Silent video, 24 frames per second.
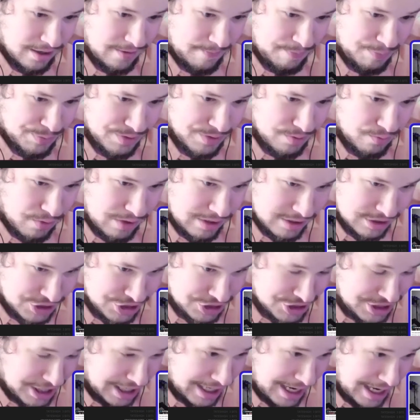well,
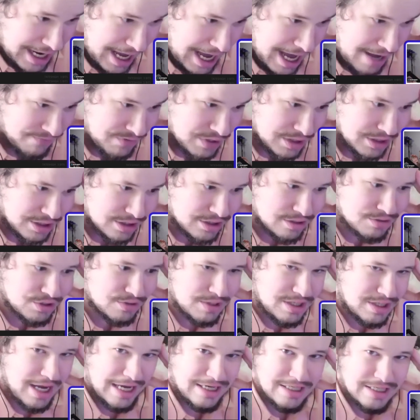shit, I have to
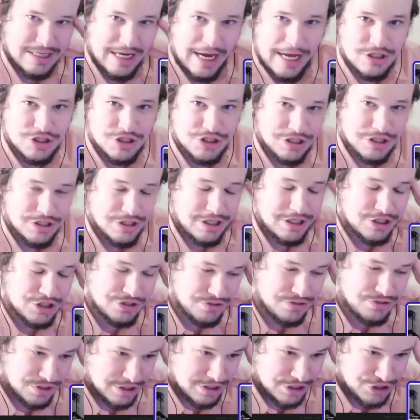intentionally
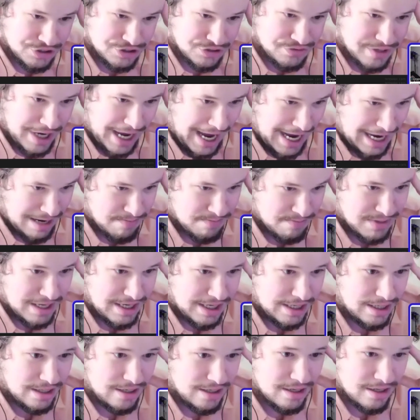choose to shoot
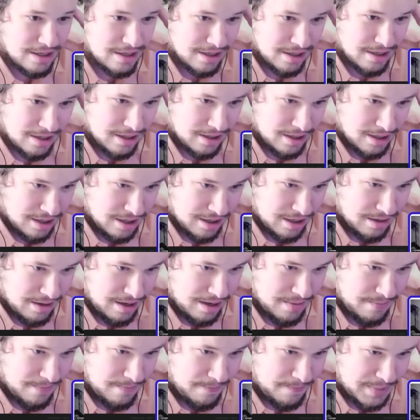8-bit
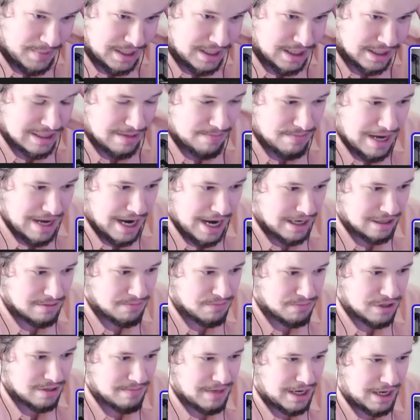because I'm not going to
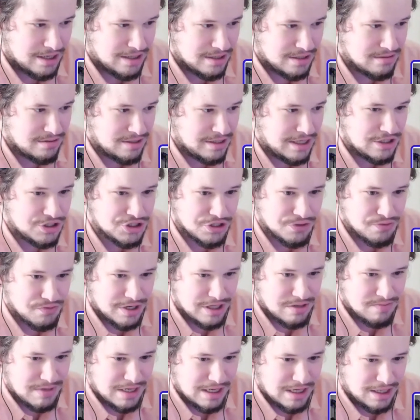bring my Ninja with
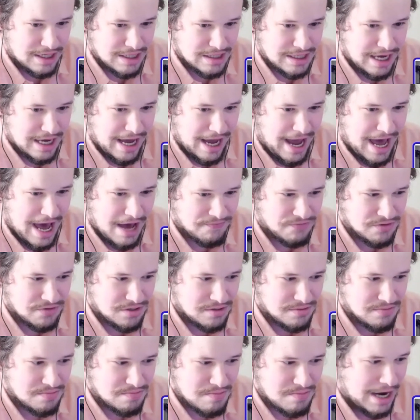me because I
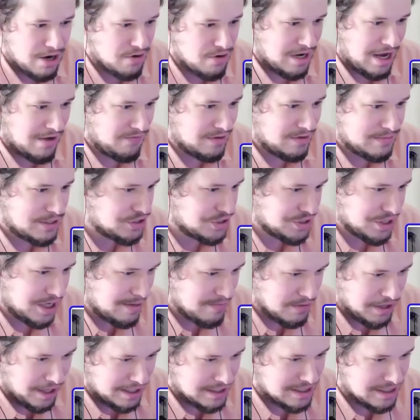don't have image
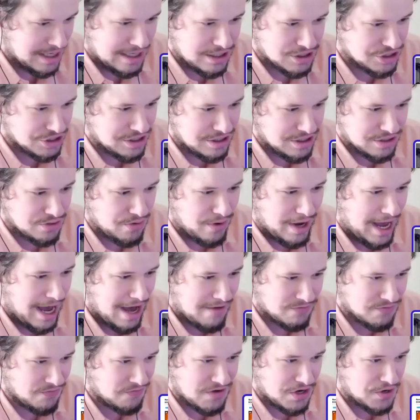stabilization. So I have
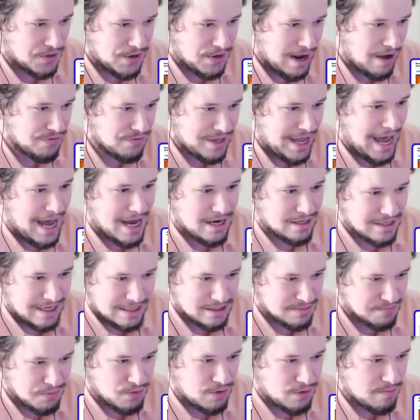to figure out that's
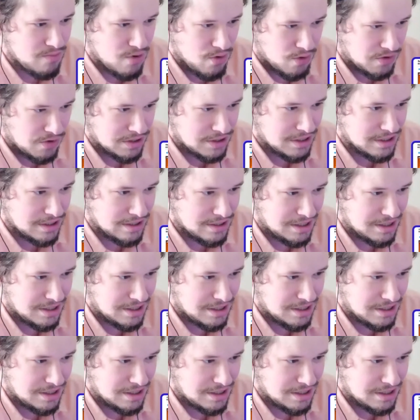more important.